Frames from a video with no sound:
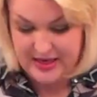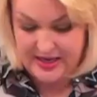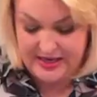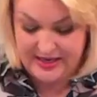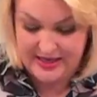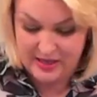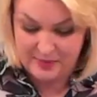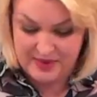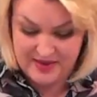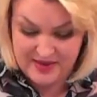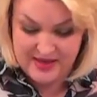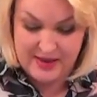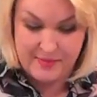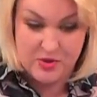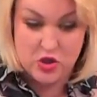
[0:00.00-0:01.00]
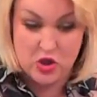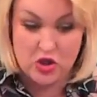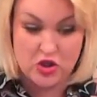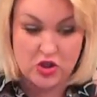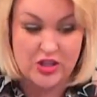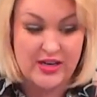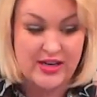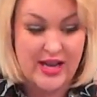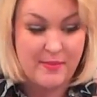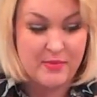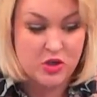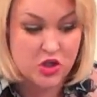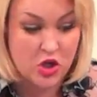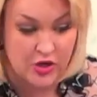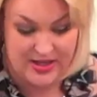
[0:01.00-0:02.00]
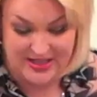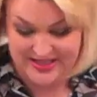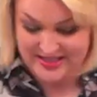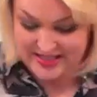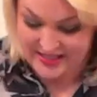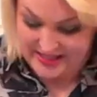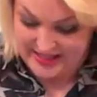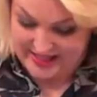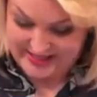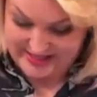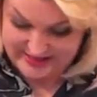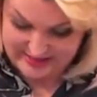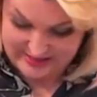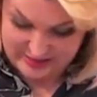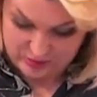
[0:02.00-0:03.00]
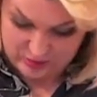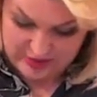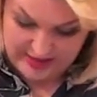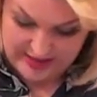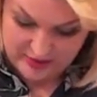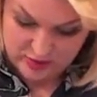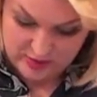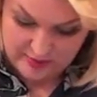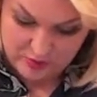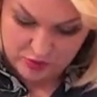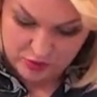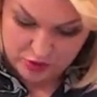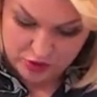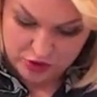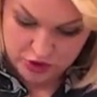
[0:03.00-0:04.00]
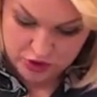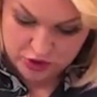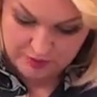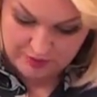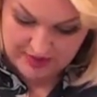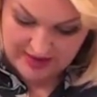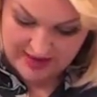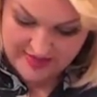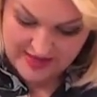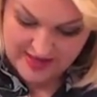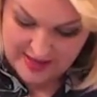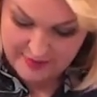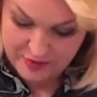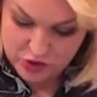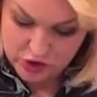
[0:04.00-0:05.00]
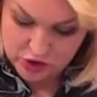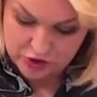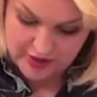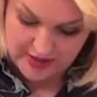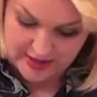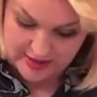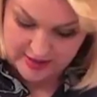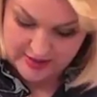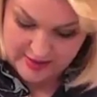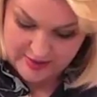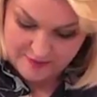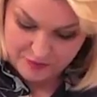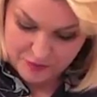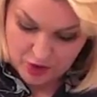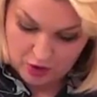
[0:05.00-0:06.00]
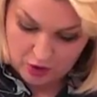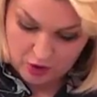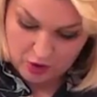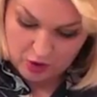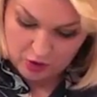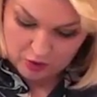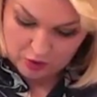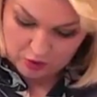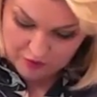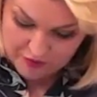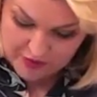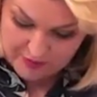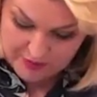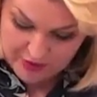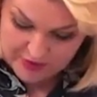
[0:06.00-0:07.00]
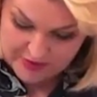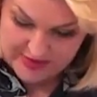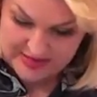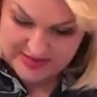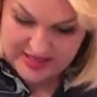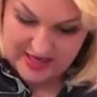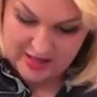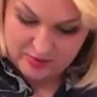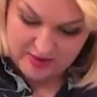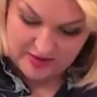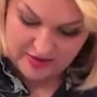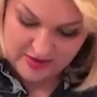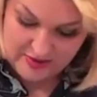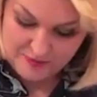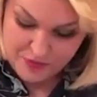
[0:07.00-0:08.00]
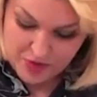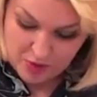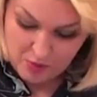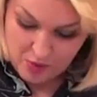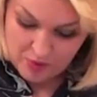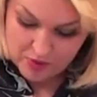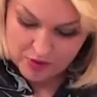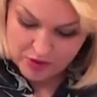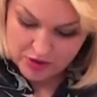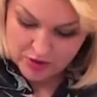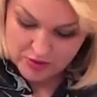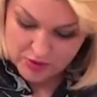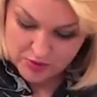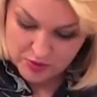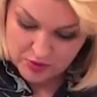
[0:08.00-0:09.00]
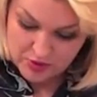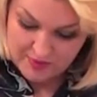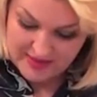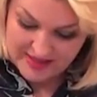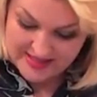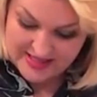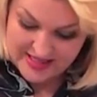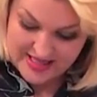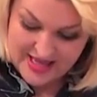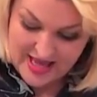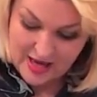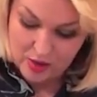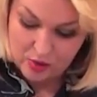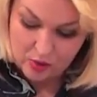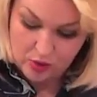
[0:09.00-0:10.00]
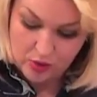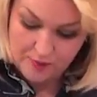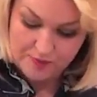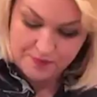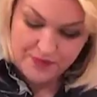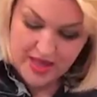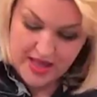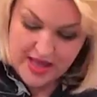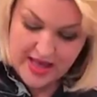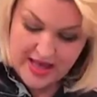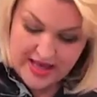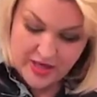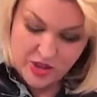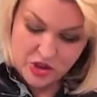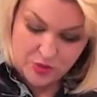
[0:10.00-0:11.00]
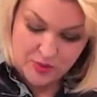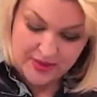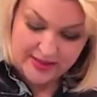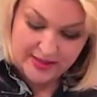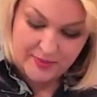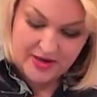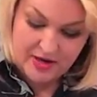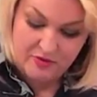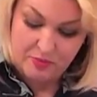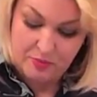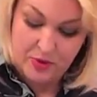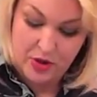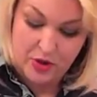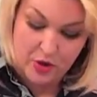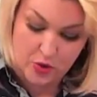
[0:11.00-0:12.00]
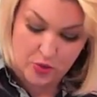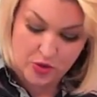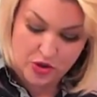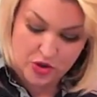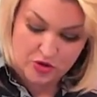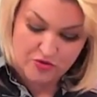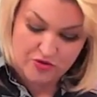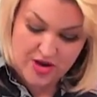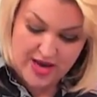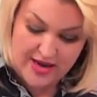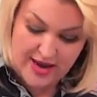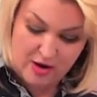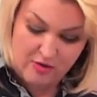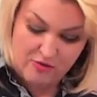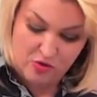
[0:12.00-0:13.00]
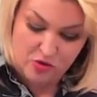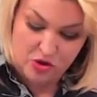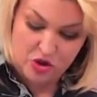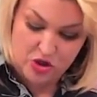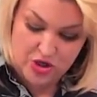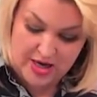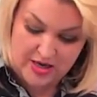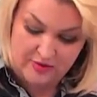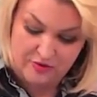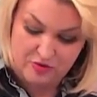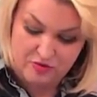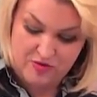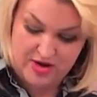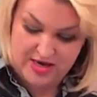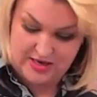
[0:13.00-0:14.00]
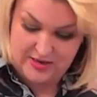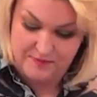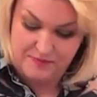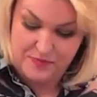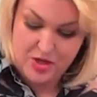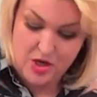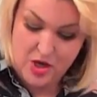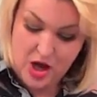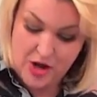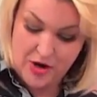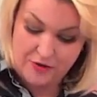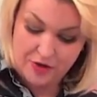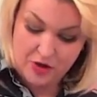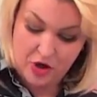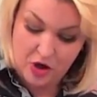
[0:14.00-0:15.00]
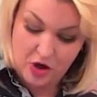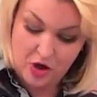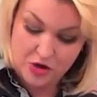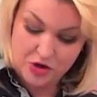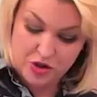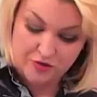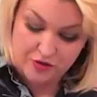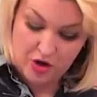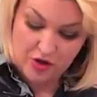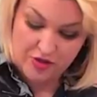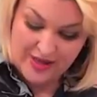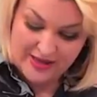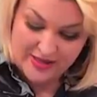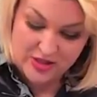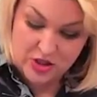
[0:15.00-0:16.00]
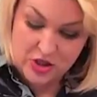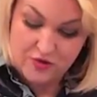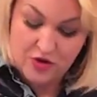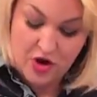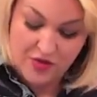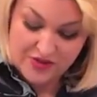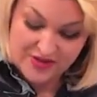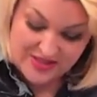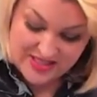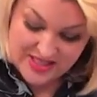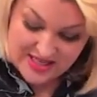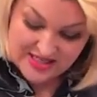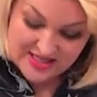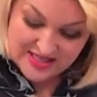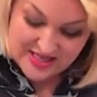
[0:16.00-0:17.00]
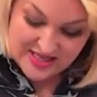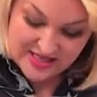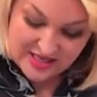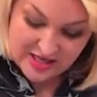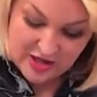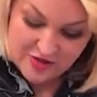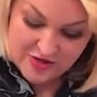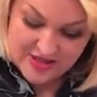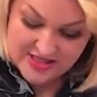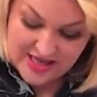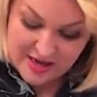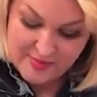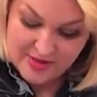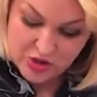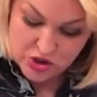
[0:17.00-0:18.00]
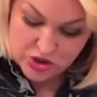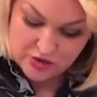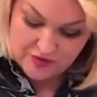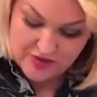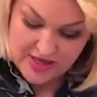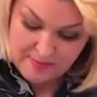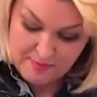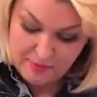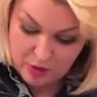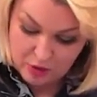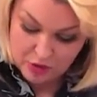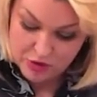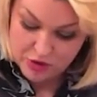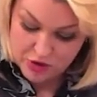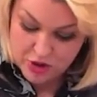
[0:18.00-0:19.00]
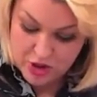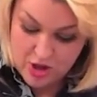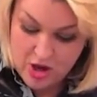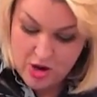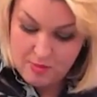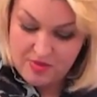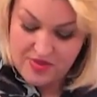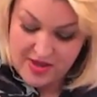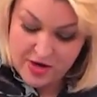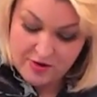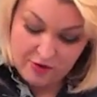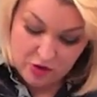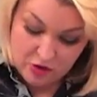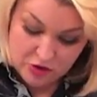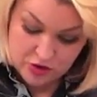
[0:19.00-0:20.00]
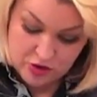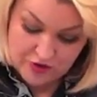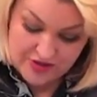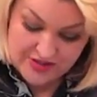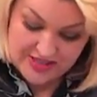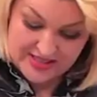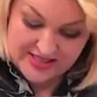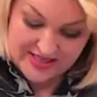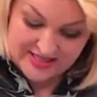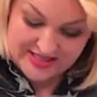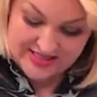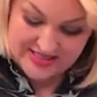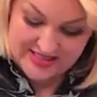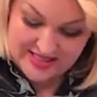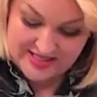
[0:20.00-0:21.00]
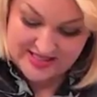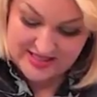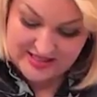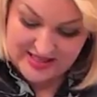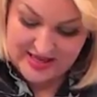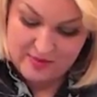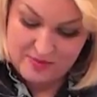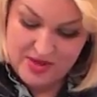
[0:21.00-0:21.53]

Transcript: Little bit of the lemon tonic. So the lemon tonic's the lightest, okay? So I'm going to just apply the lemon tonic all over the bird to start with. And what we're going to do is we're going to mix the yellow uh-huh. into a little bit of blue to create our own shade of green. Wow, okay. And of course you've got that, you've got the detail and the dimension of the emboss, but then you've also got the detail of the stencil there to